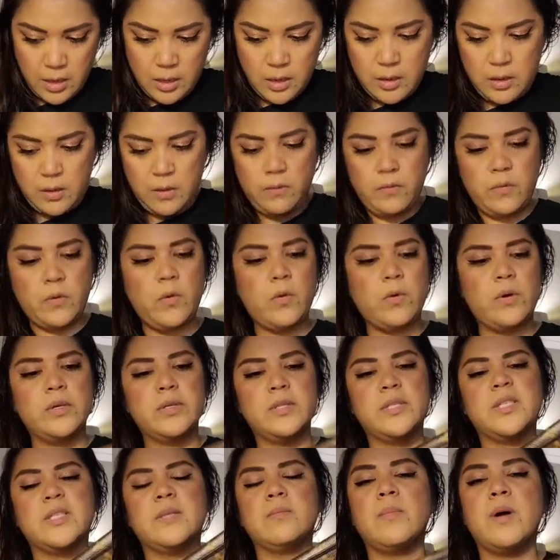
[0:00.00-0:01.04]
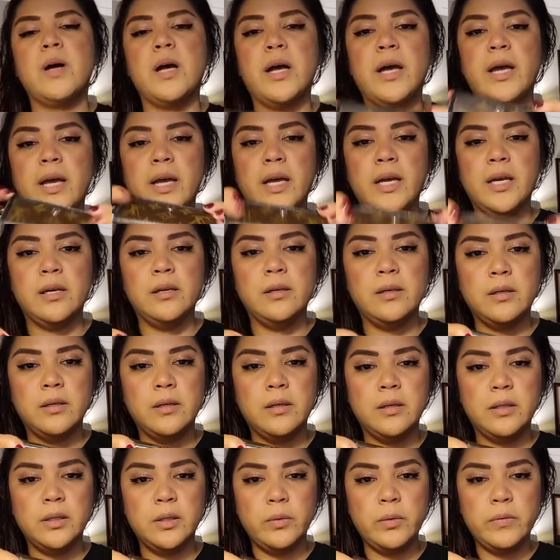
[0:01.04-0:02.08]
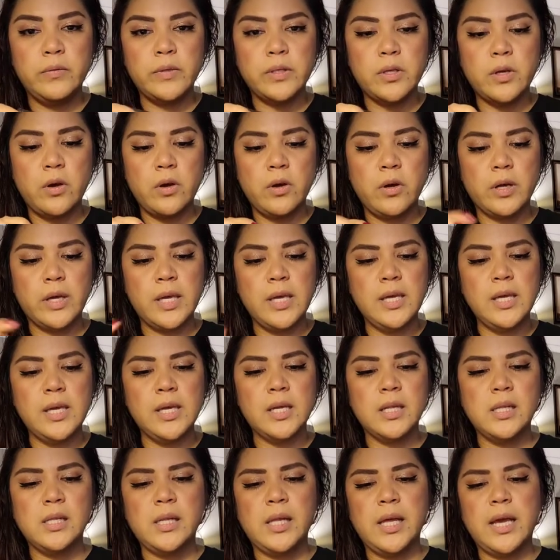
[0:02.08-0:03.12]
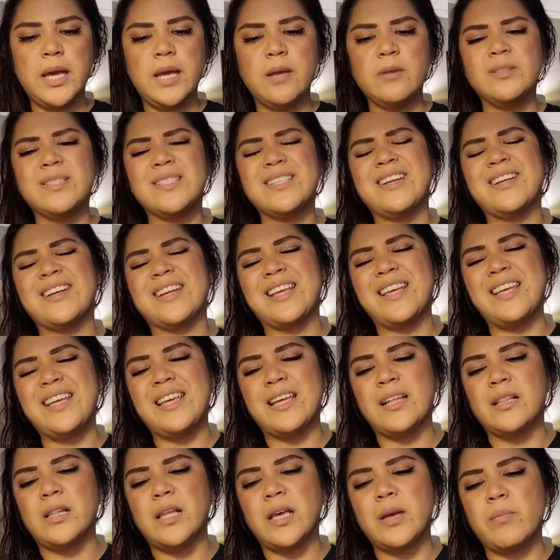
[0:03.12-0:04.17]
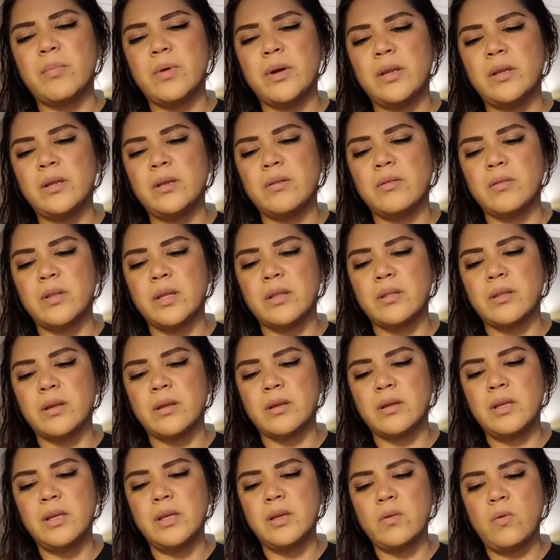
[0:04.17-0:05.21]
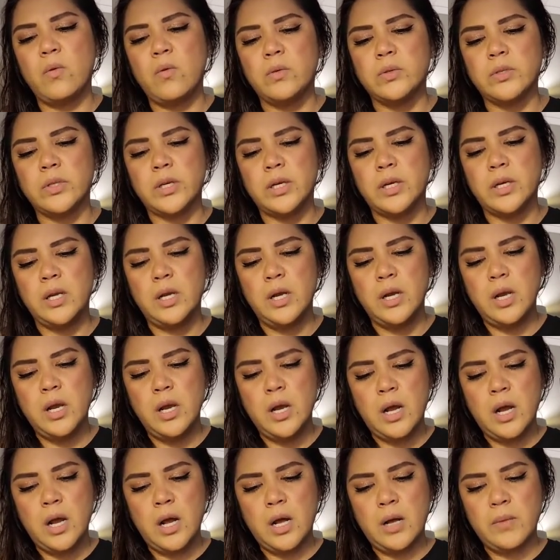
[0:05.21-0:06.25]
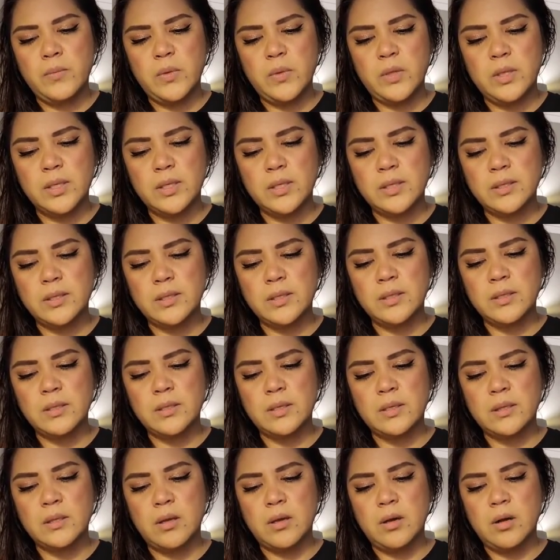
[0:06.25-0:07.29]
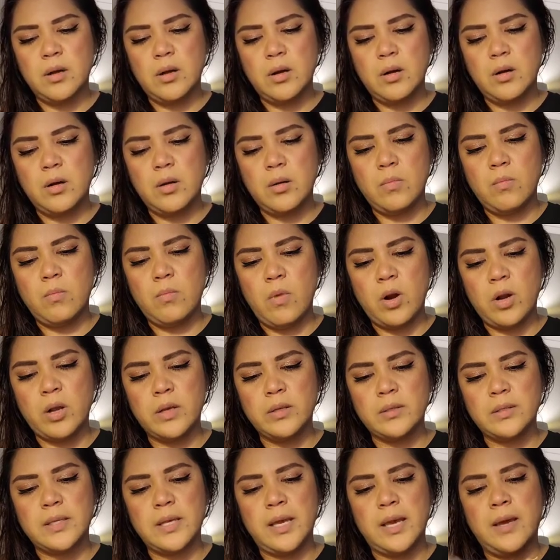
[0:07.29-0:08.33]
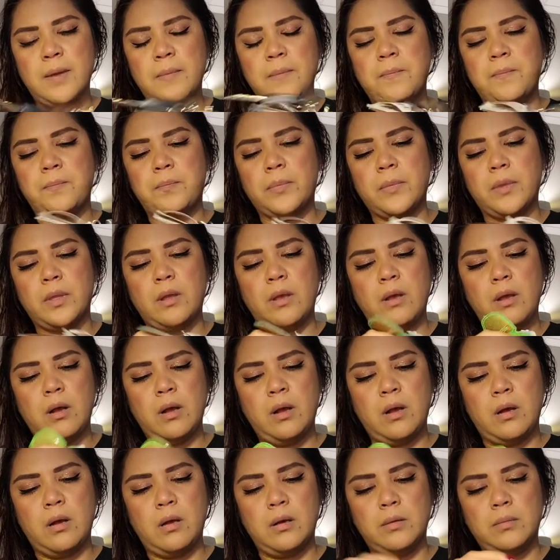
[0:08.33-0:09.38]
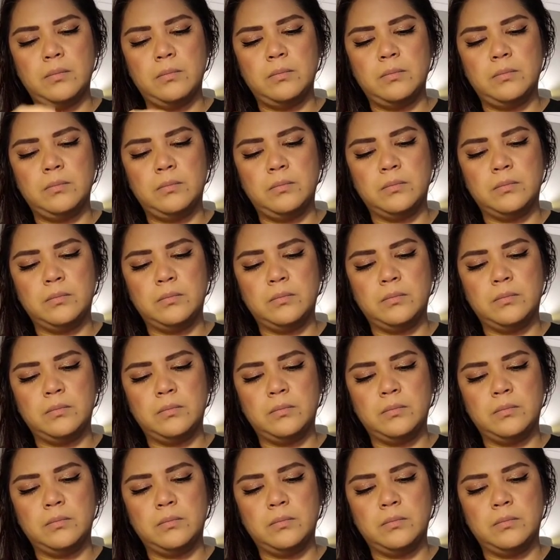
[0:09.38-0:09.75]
Of course, my Louis Vuitton key clay. Oh, it's not a key clay, but you know, like the key holder. Um, and this is in the Macassar um,